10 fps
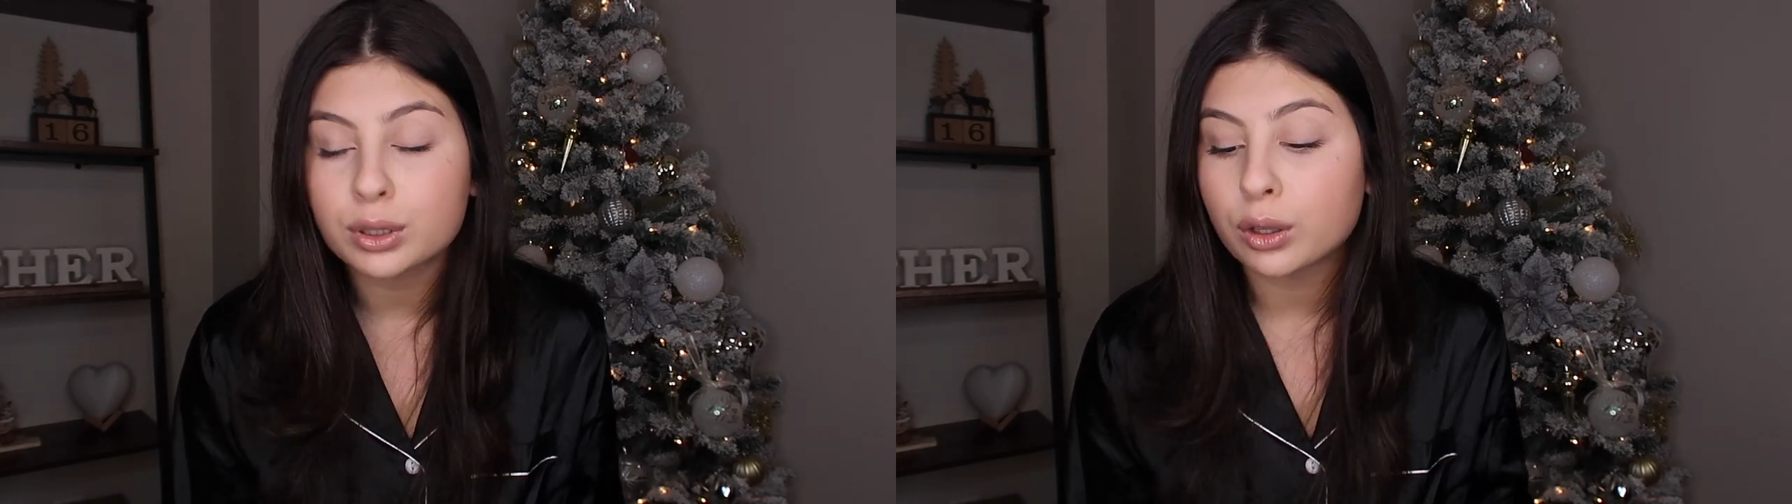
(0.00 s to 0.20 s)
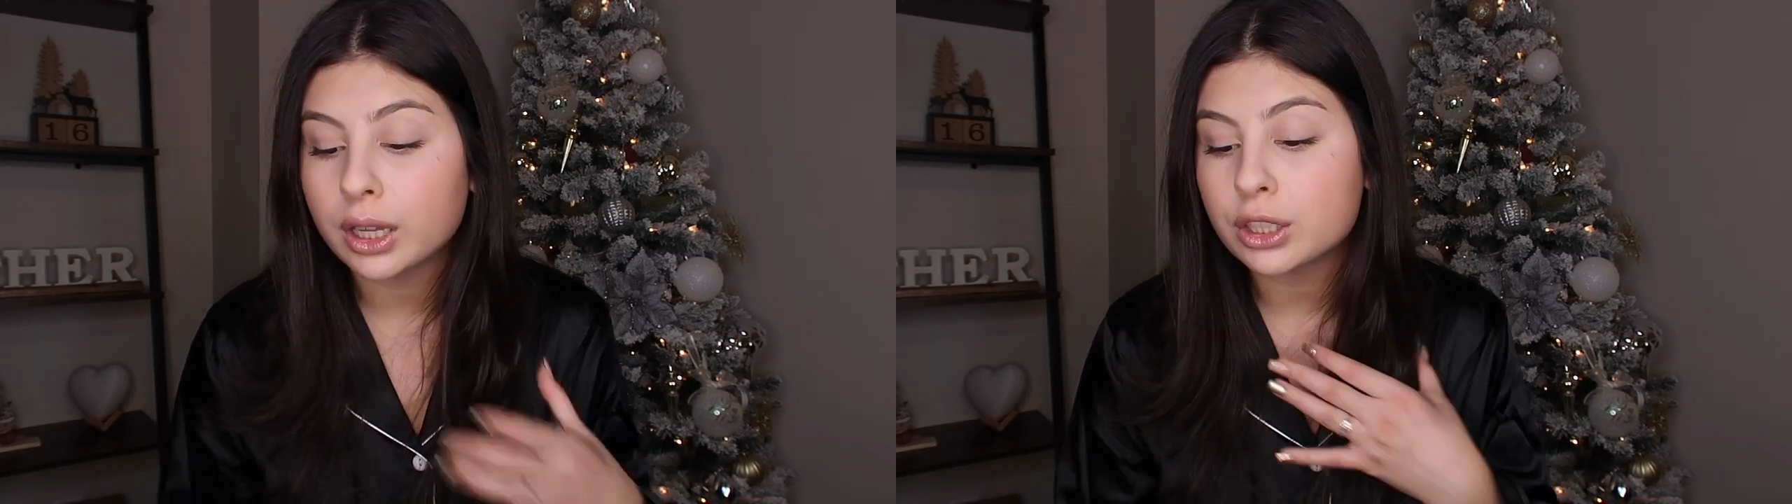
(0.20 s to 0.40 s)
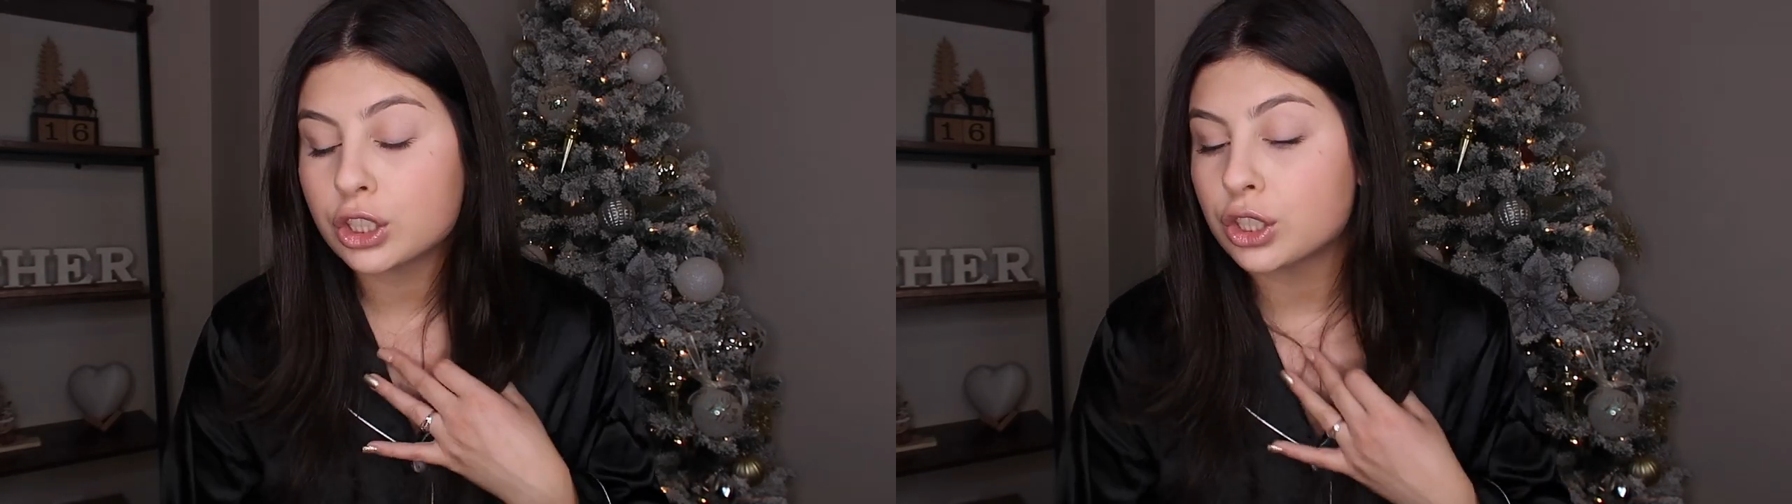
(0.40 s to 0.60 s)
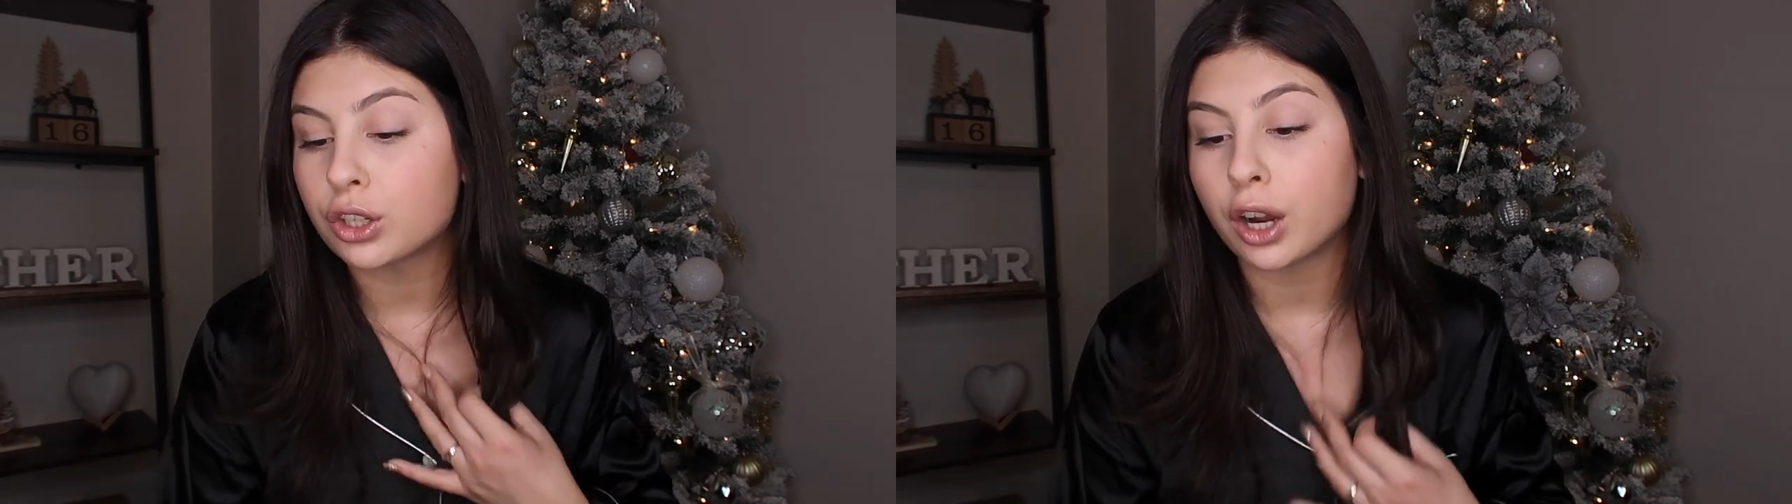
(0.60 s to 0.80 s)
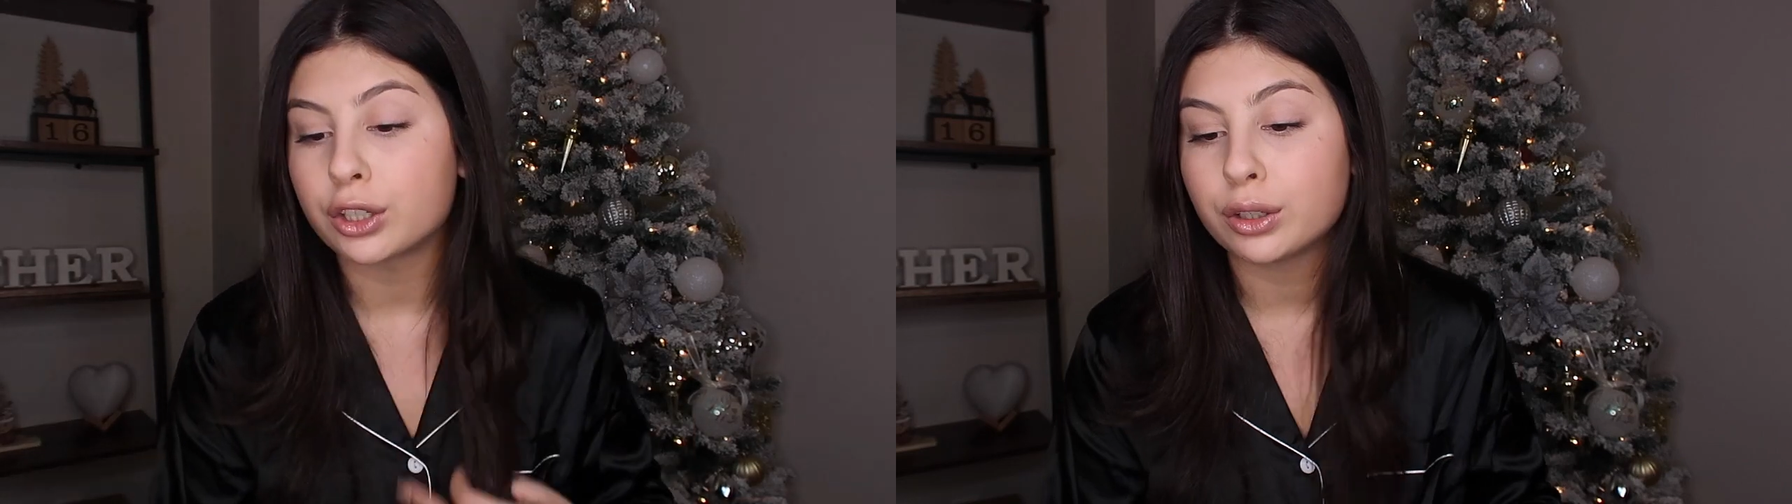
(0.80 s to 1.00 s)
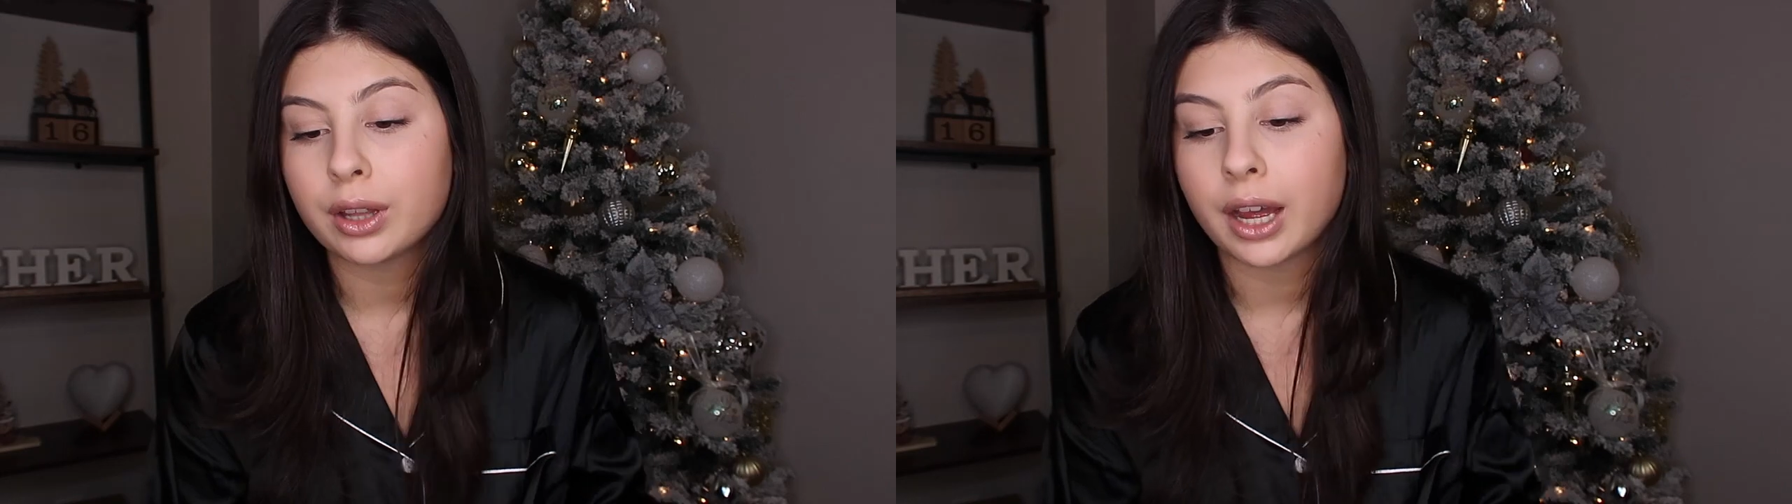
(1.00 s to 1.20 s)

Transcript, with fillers: So let's just not do